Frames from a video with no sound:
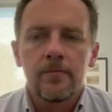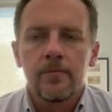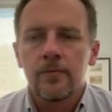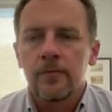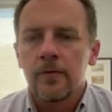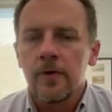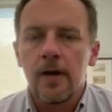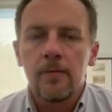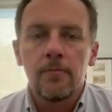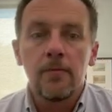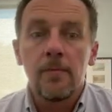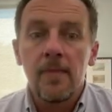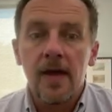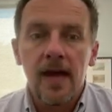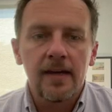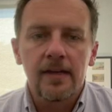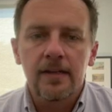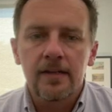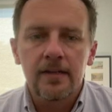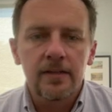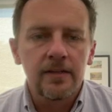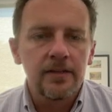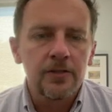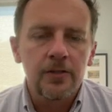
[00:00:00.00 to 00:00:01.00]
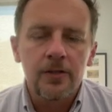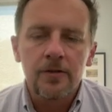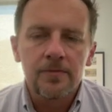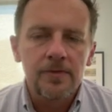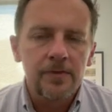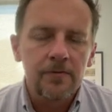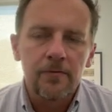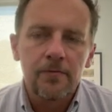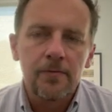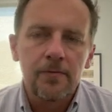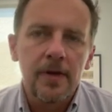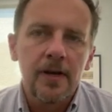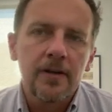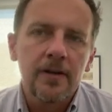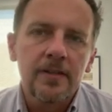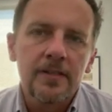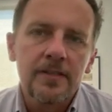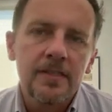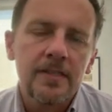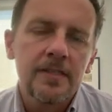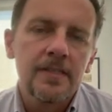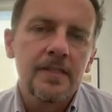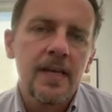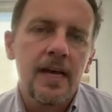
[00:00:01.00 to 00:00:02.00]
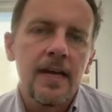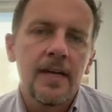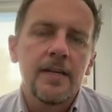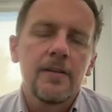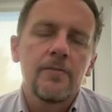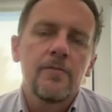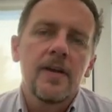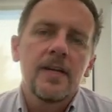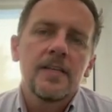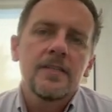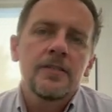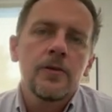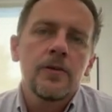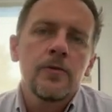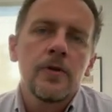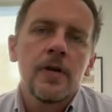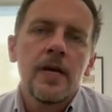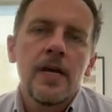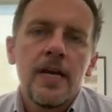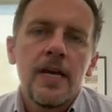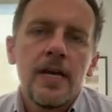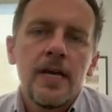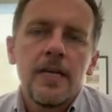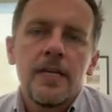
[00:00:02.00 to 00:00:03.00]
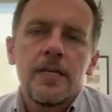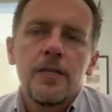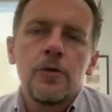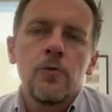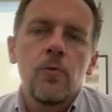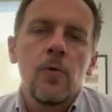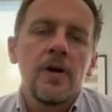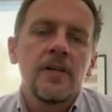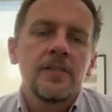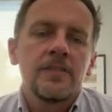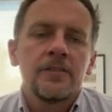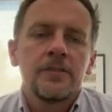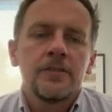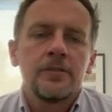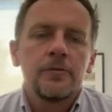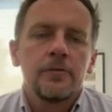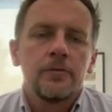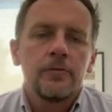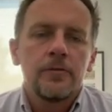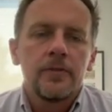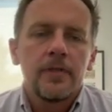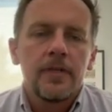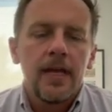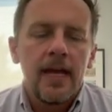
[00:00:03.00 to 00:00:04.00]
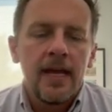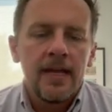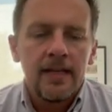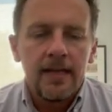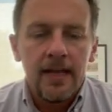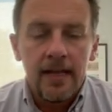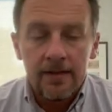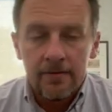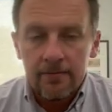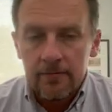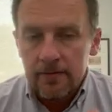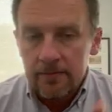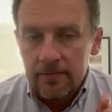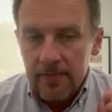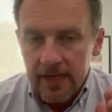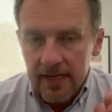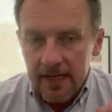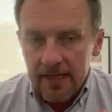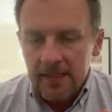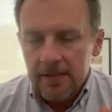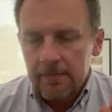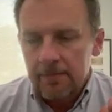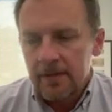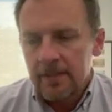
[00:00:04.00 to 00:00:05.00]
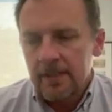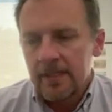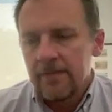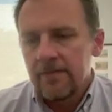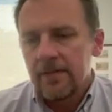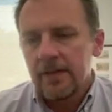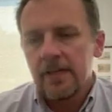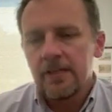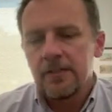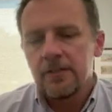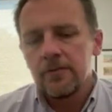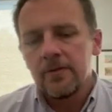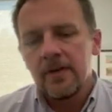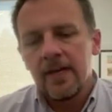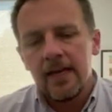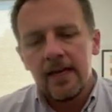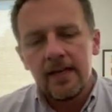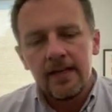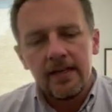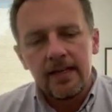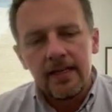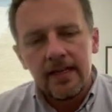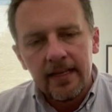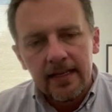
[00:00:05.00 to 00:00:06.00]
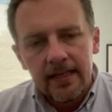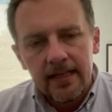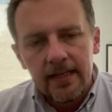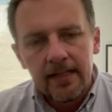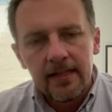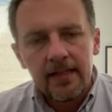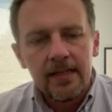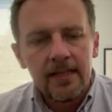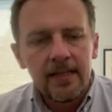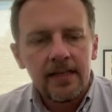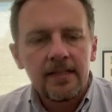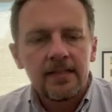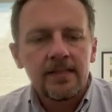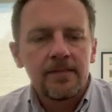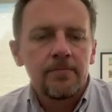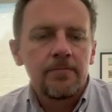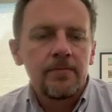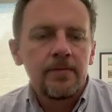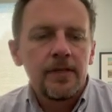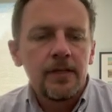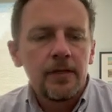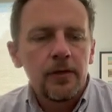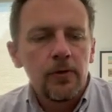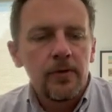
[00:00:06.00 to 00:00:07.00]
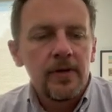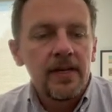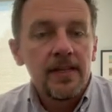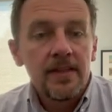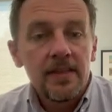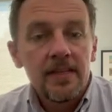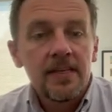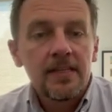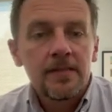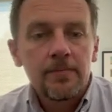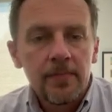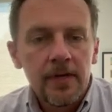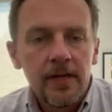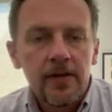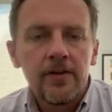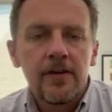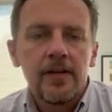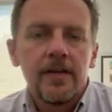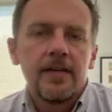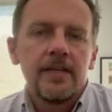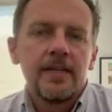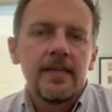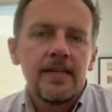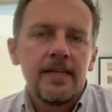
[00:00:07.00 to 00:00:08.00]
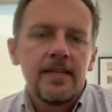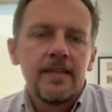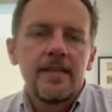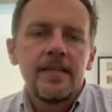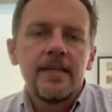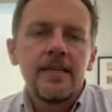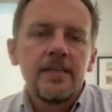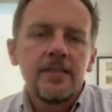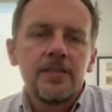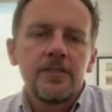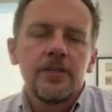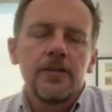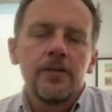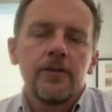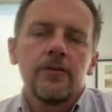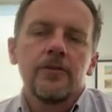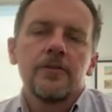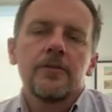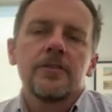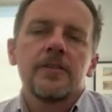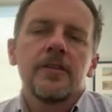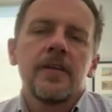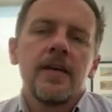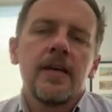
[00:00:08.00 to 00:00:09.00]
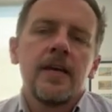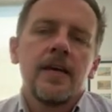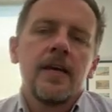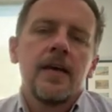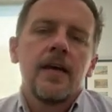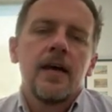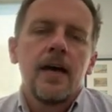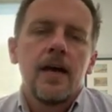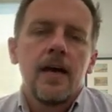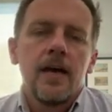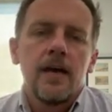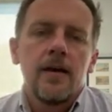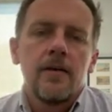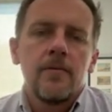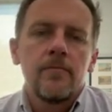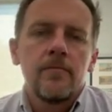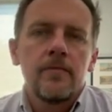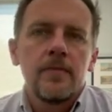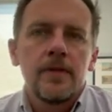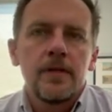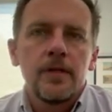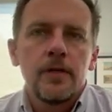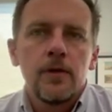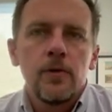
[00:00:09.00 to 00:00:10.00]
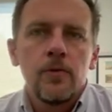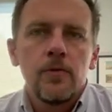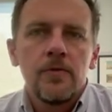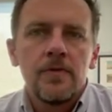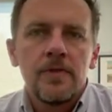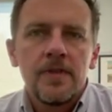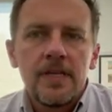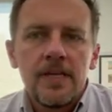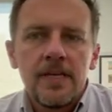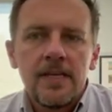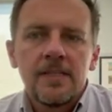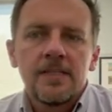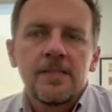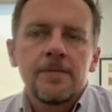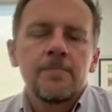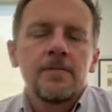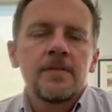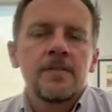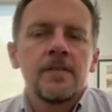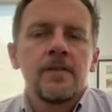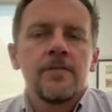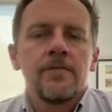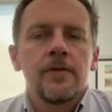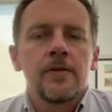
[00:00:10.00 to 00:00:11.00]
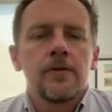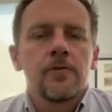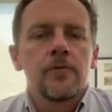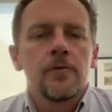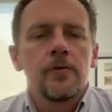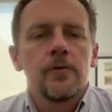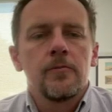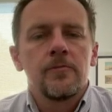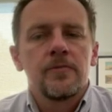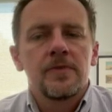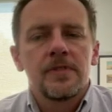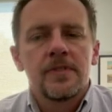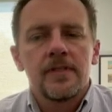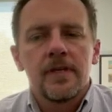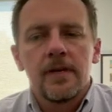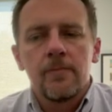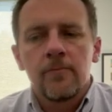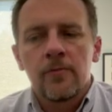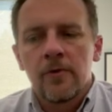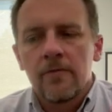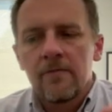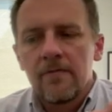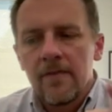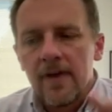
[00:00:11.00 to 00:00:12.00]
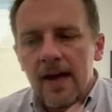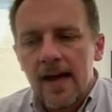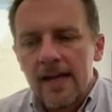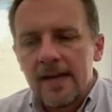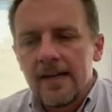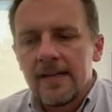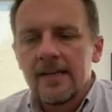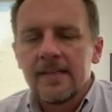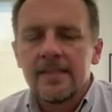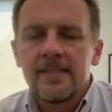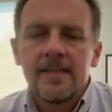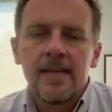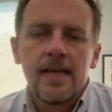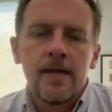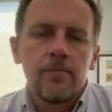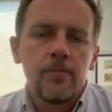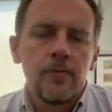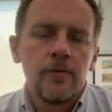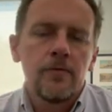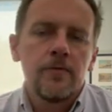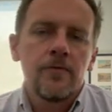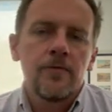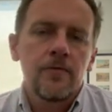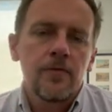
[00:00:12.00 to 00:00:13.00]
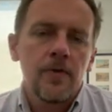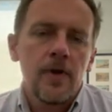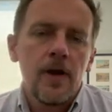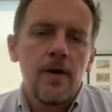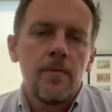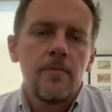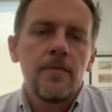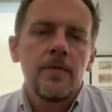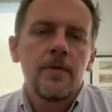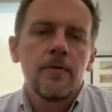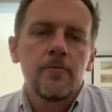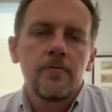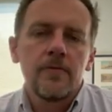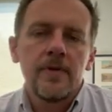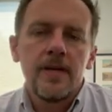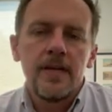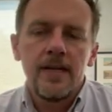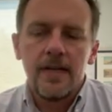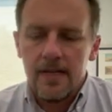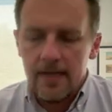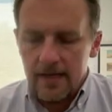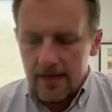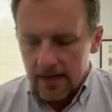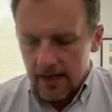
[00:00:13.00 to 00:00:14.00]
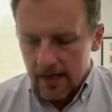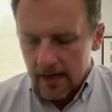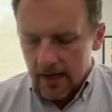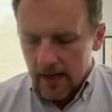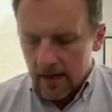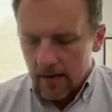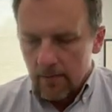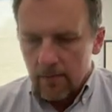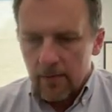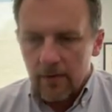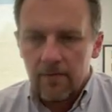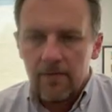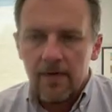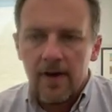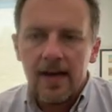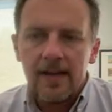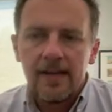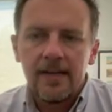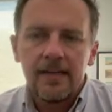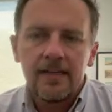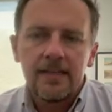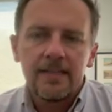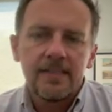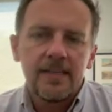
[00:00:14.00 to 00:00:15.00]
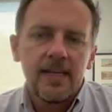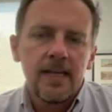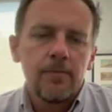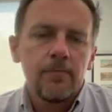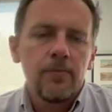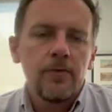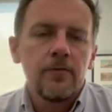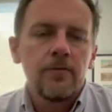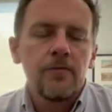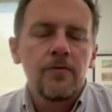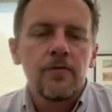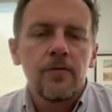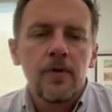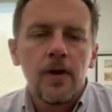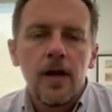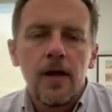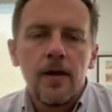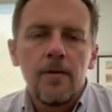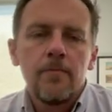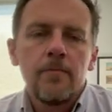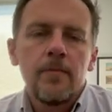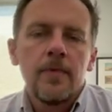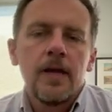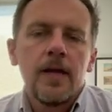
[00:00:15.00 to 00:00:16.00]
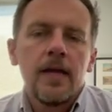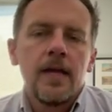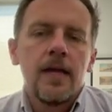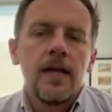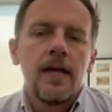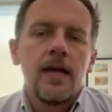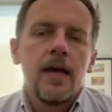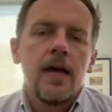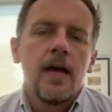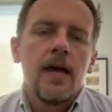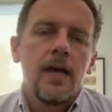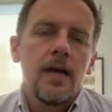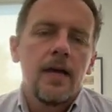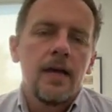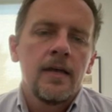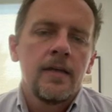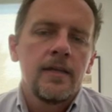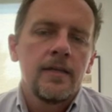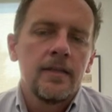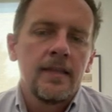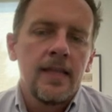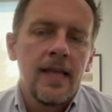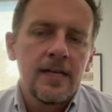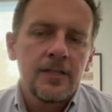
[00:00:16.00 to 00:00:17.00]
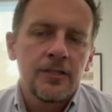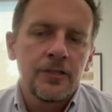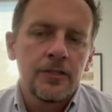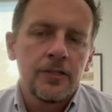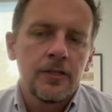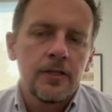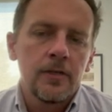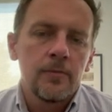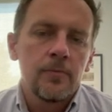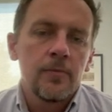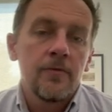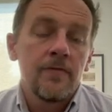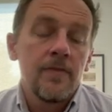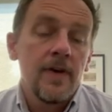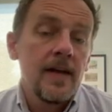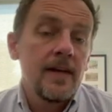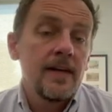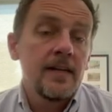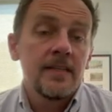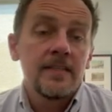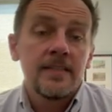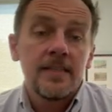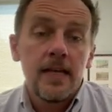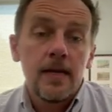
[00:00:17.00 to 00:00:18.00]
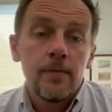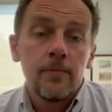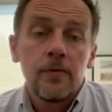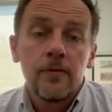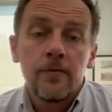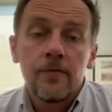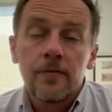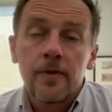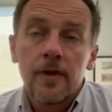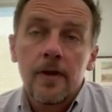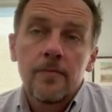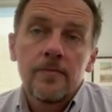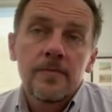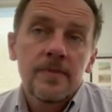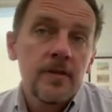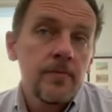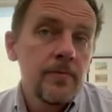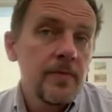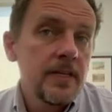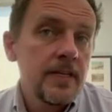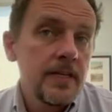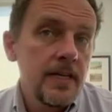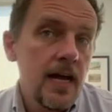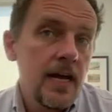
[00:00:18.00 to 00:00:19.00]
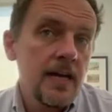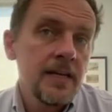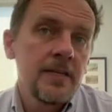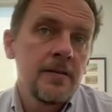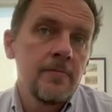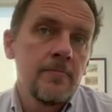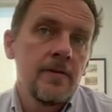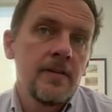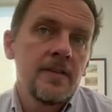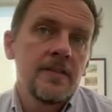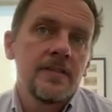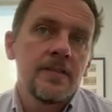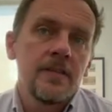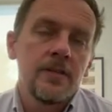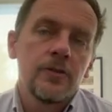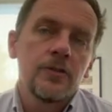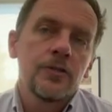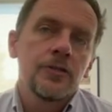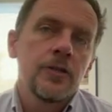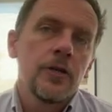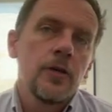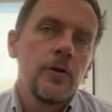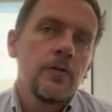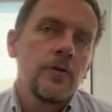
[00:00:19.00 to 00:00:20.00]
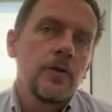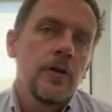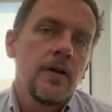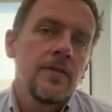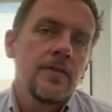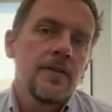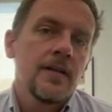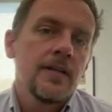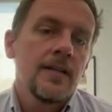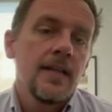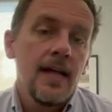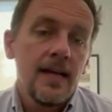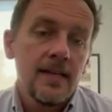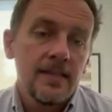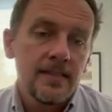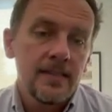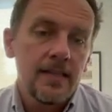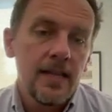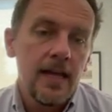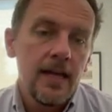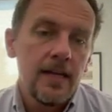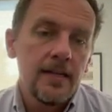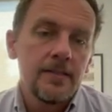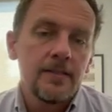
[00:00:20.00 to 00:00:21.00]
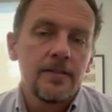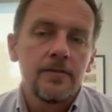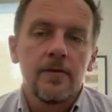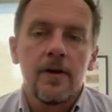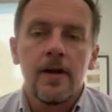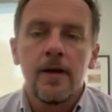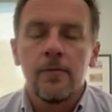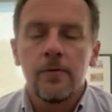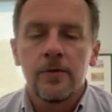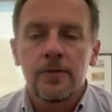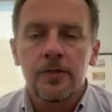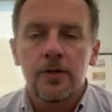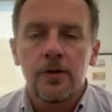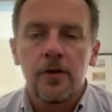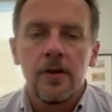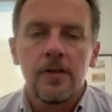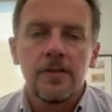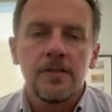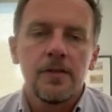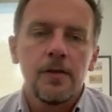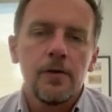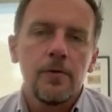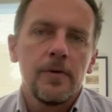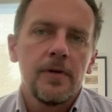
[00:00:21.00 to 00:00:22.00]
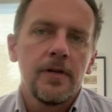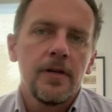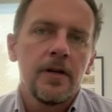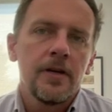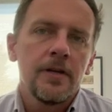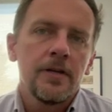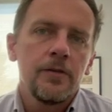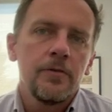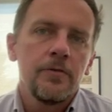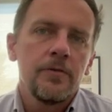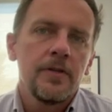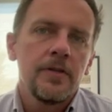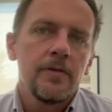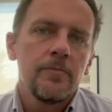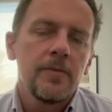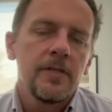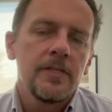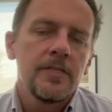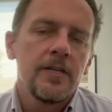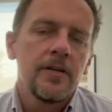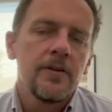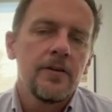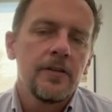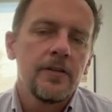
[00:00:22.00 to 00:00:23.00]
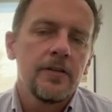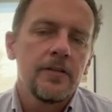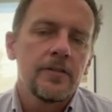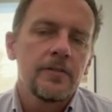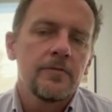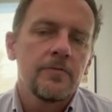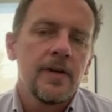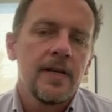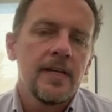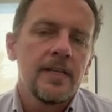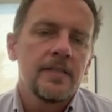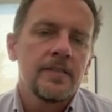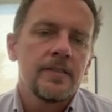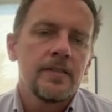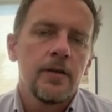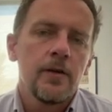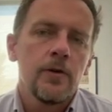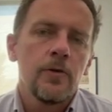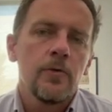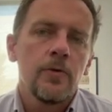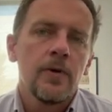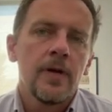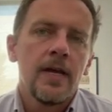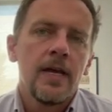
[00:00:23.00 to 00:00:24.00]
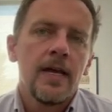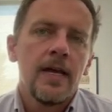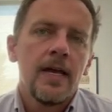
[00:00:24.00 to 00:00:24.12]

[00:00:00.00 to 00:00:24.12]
problematic in terms of American society, right? So you want to and be as specific as you can in this, in this period, in these years. These specific groups, provide an example from the reading, provide an example from a lecture, provide an example from some of the documents that are shown on the class slides, right, which are also in our unit materials, right? So